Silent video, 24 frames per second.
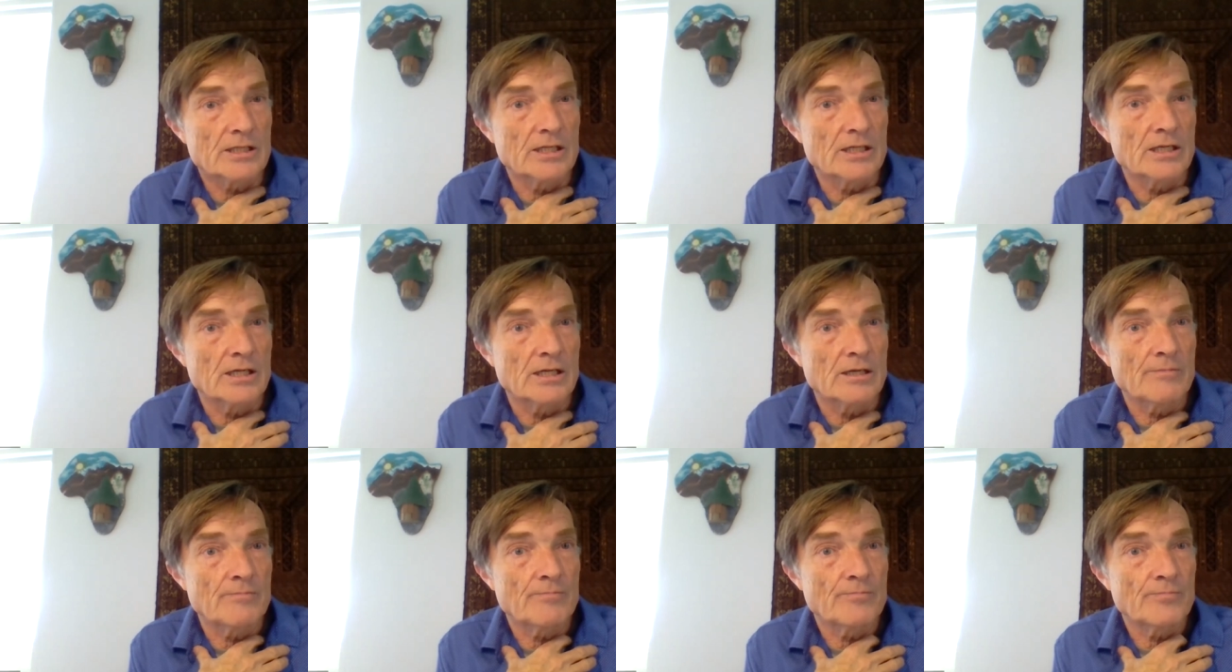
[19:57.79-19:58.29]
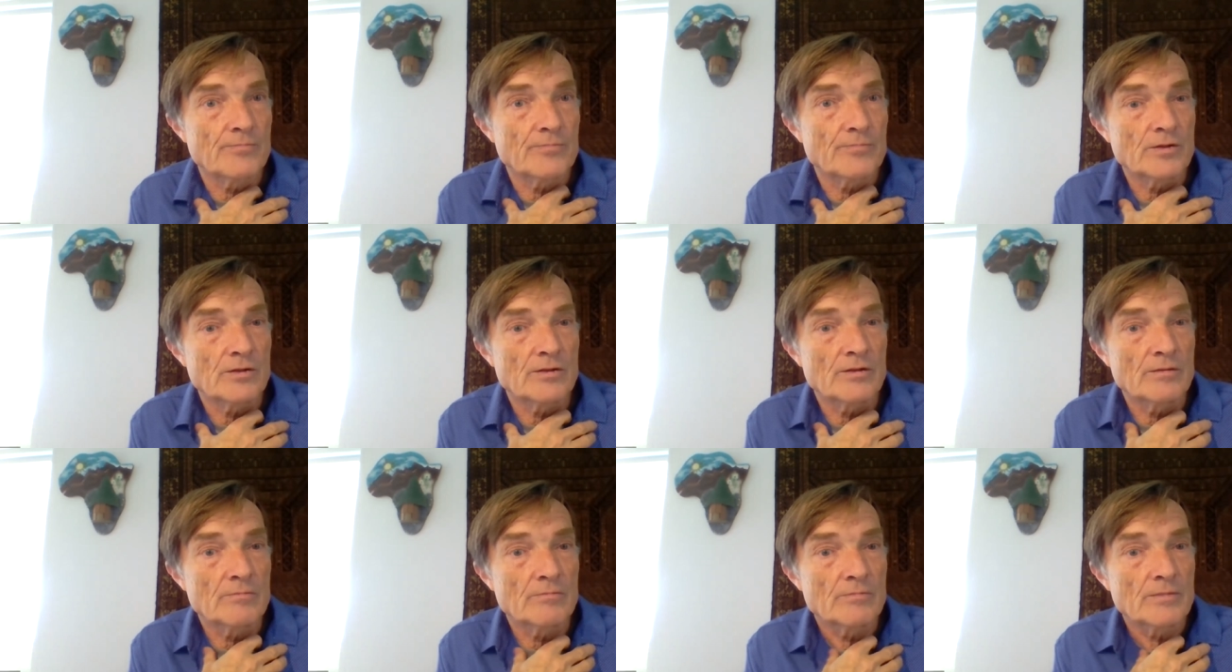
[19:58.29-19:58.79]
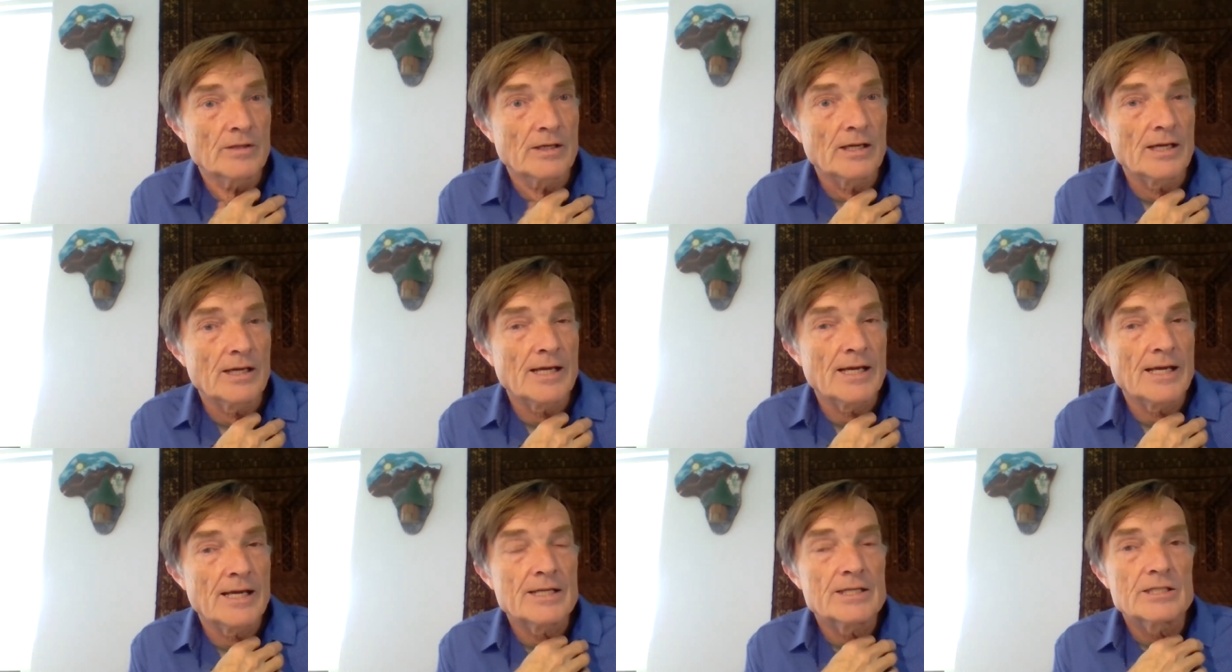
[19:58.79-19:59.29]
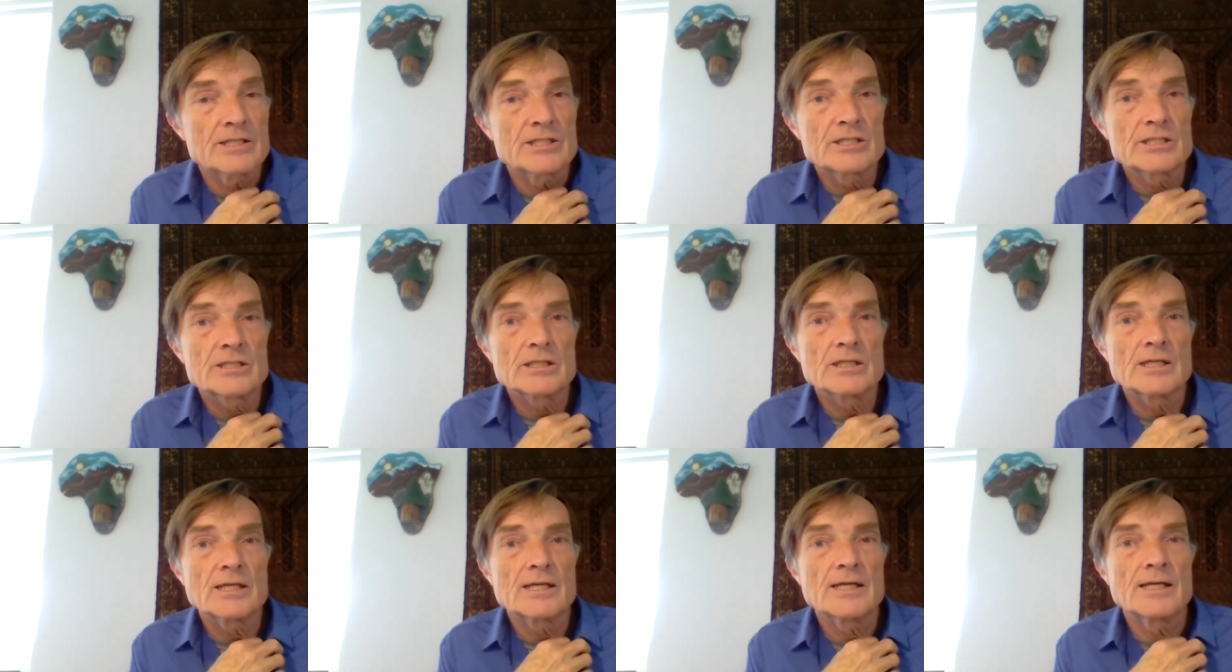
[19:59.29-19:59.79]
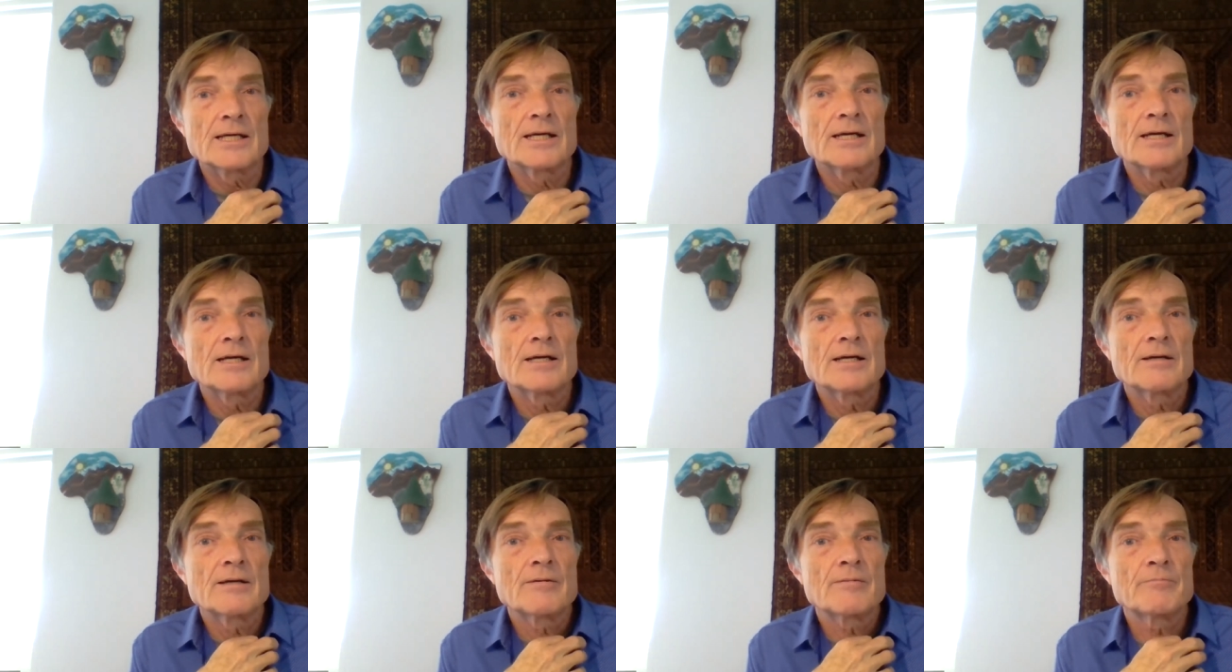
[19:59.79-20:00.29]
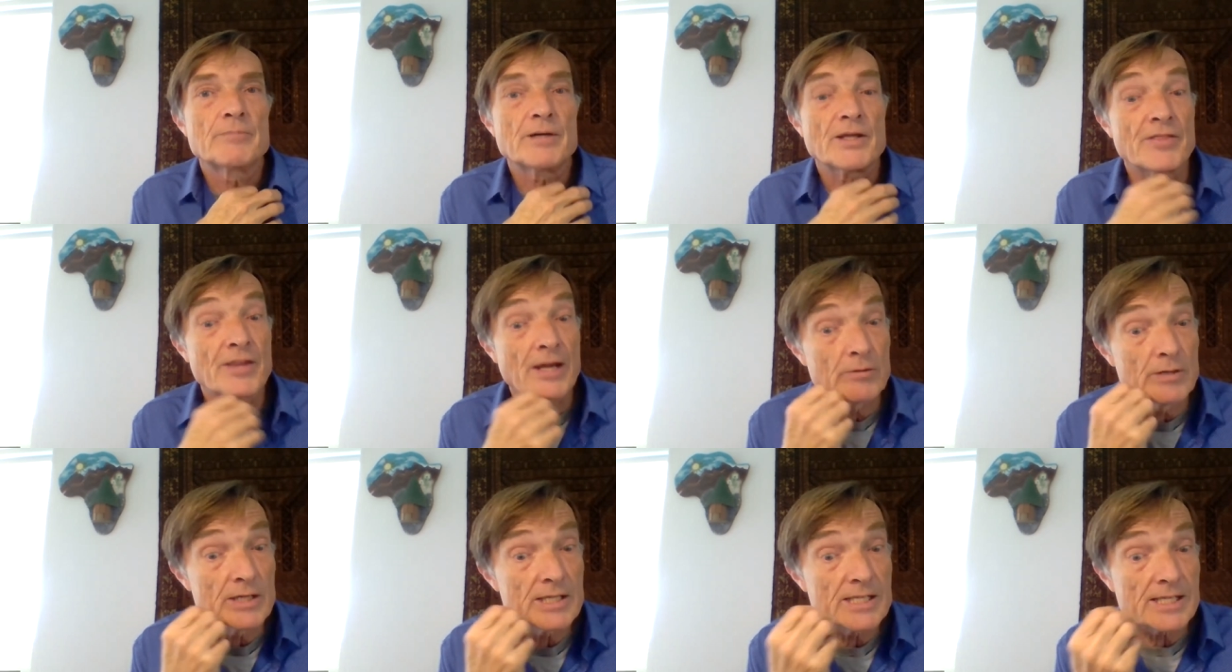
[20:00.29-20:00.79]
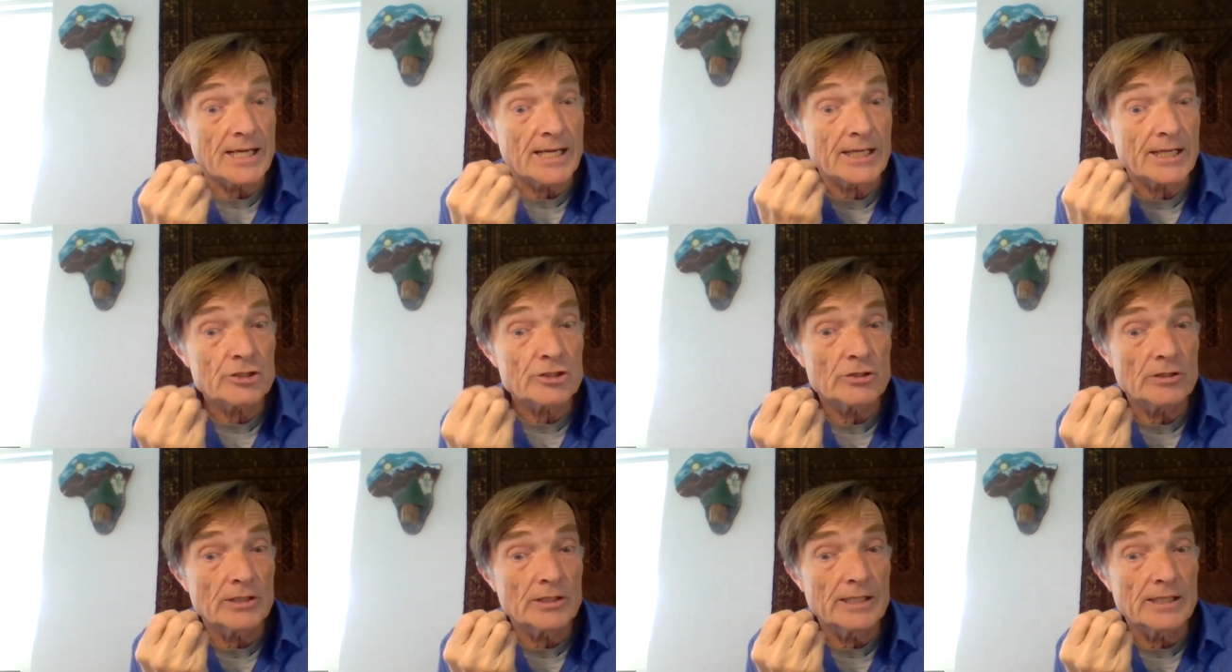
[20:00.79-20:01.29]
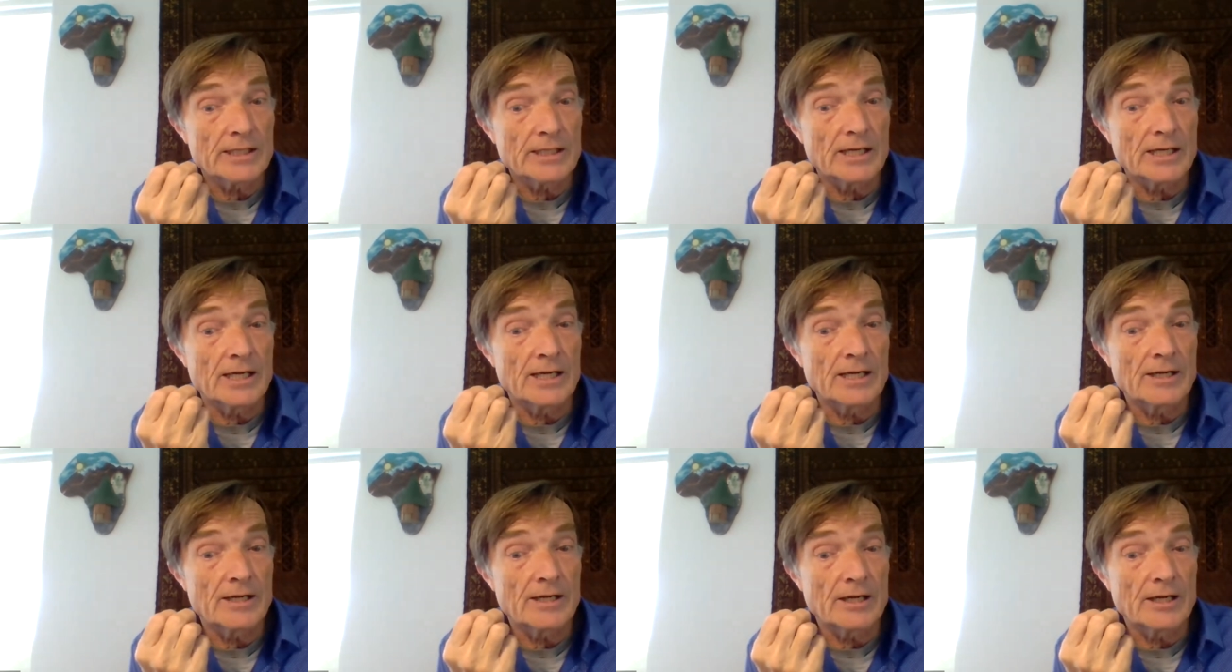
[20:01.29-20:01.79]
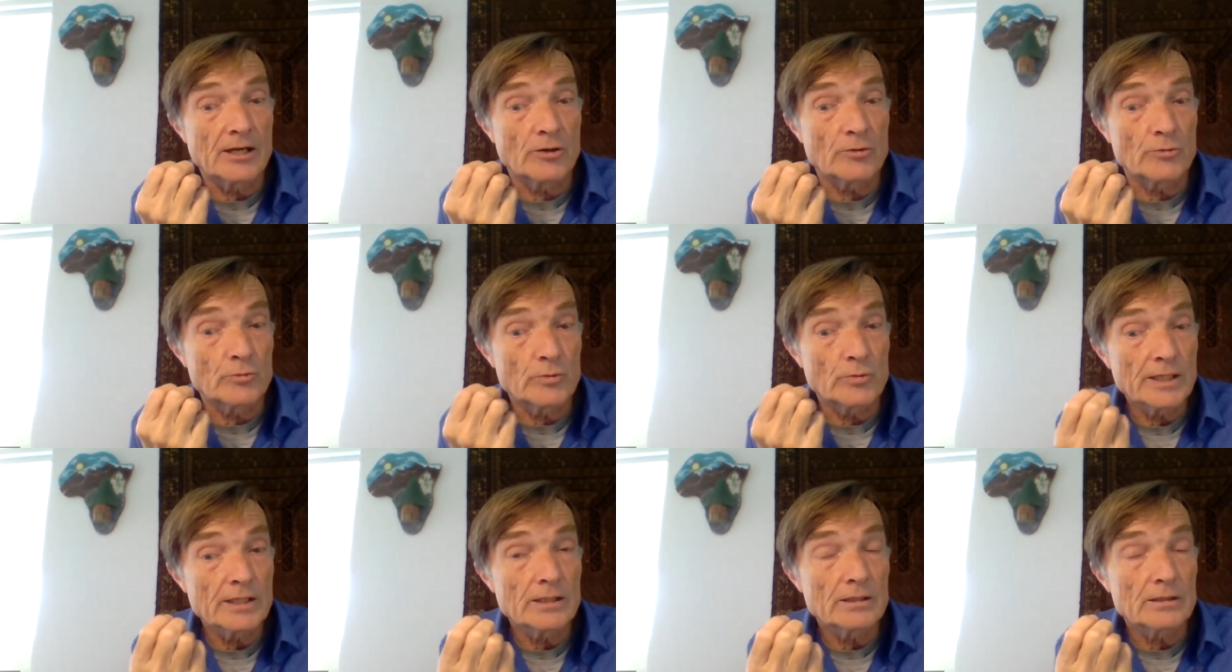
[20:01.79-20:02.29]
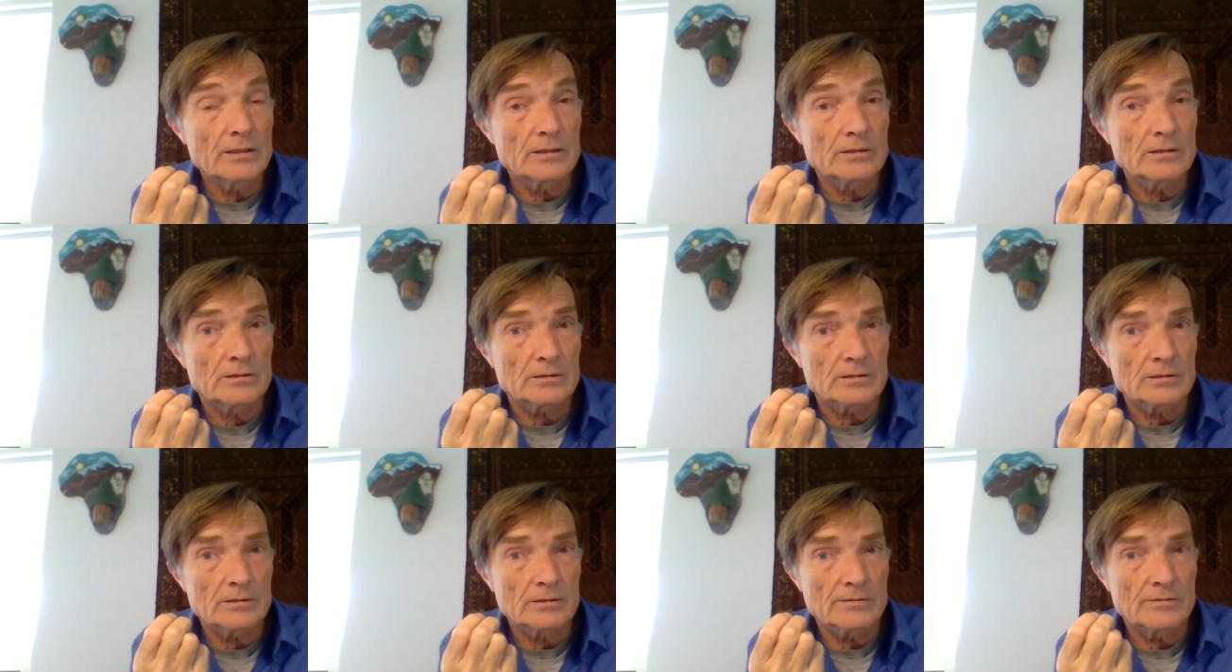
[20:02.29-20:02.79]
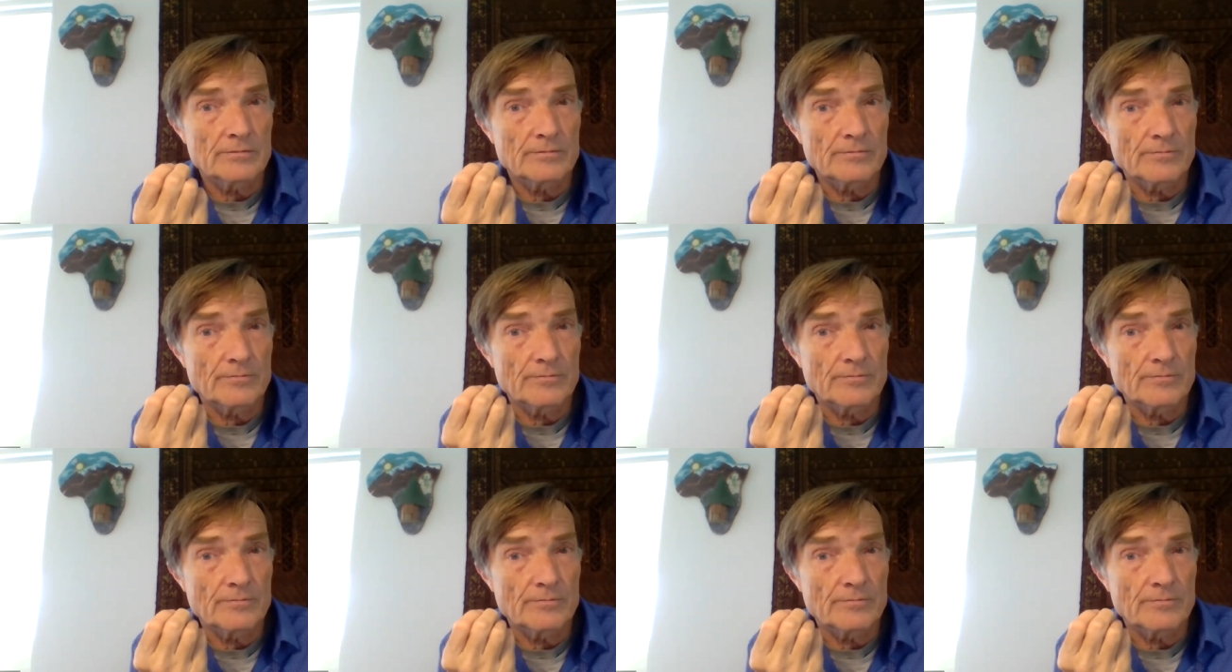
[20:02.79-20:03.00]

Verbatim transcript: Um, and uh, but there is actually a, a real